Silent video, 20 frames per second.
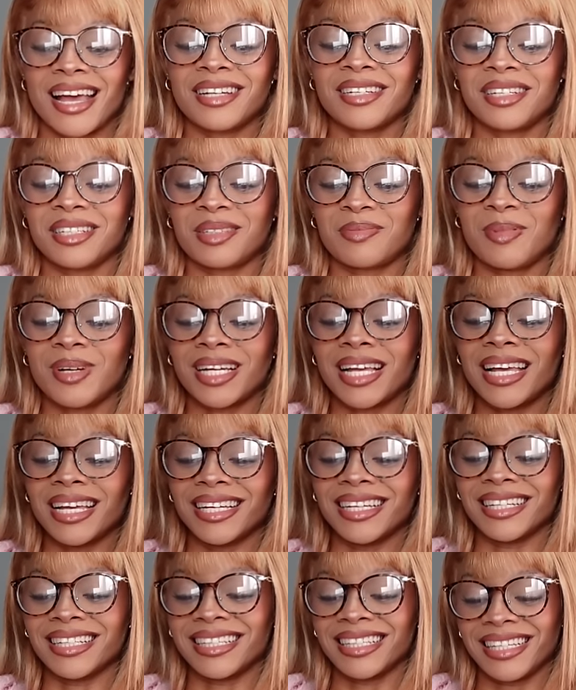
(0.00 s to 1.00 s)
and the
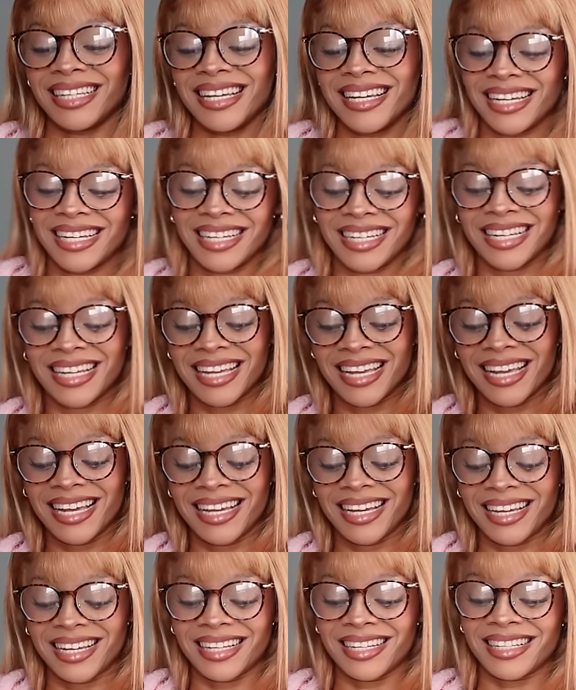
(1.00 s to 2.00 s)
spaghetti.
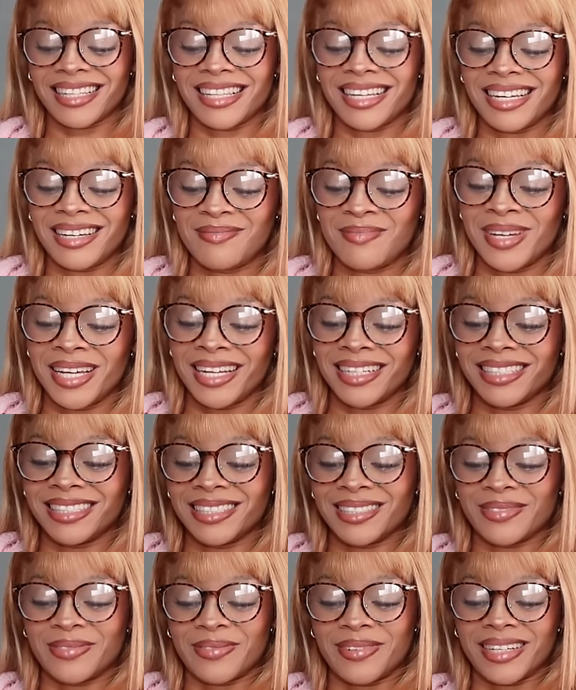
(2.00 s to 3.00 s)
That man
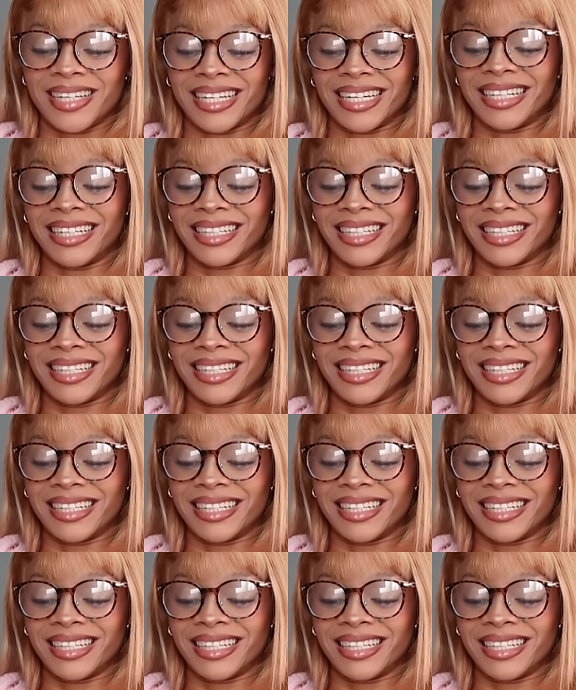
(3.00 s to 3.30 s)
is fun.